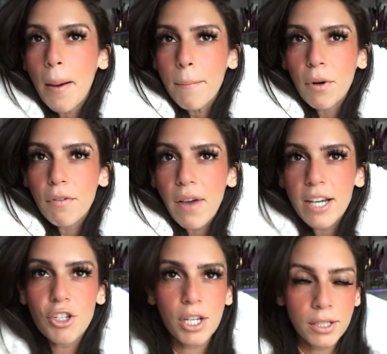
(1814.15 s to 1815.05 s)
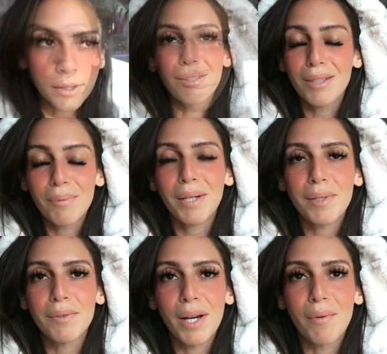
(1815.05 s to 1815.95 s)
perfection. The main
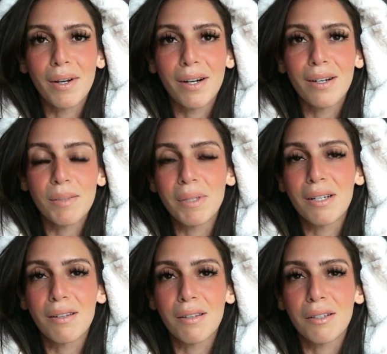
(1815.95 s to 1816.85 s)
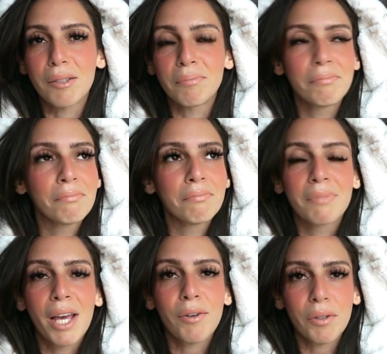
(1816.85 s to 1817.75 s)
reason why I wanted it is because of the hood.
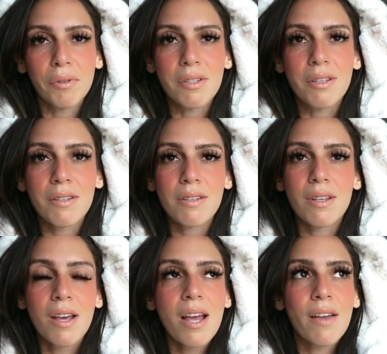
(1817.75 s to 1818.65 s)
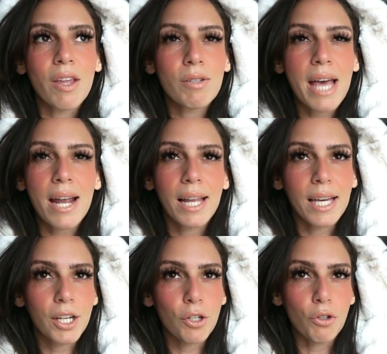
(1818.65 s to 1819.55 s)
How cute is this? They also had like
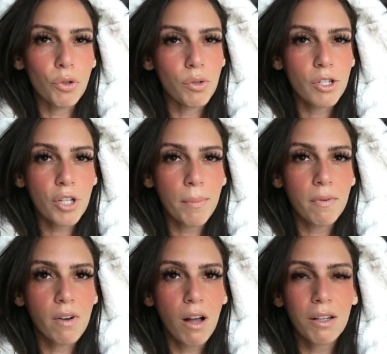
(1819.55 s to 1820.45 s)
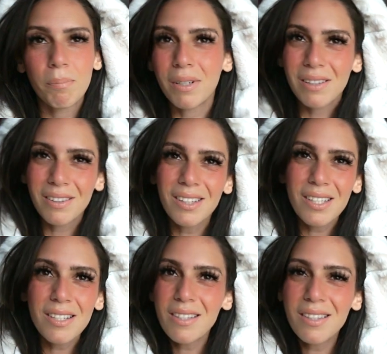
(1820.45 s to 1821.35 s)
in a nudish type of color but
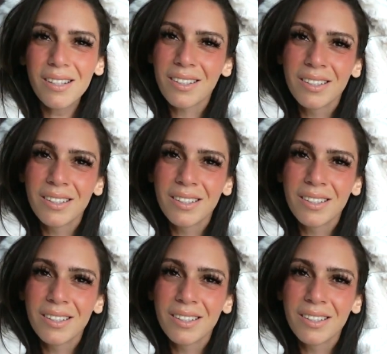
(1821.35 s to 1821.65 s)
this is the